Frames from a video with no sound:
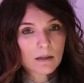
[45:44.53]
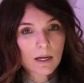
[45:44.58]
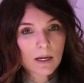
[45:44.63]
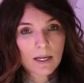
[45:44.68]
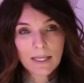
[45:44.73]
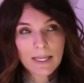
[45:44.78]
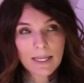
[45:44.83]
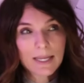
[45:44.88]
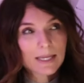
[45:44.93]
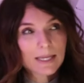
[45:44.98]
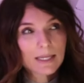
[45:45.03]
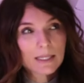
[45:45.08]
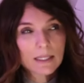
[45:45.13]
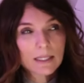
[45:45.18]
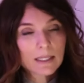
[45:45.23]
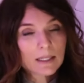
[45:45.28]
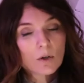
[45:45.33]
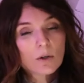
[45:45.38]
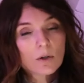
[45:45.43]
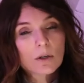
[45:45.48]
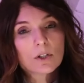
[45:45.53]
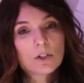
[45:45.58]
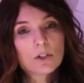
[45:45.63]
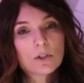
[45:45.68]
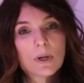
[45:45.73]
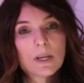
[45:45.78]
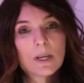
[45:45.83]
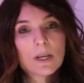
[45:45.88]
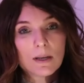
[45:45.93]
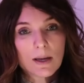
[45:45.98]
I can't encourage you
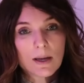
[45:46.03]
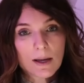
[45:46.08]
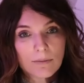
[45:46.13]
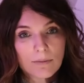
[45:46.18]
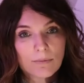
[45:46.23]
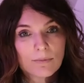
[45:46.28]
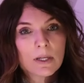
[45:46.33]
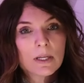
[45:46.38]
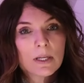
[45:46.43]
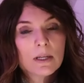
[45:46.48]
enough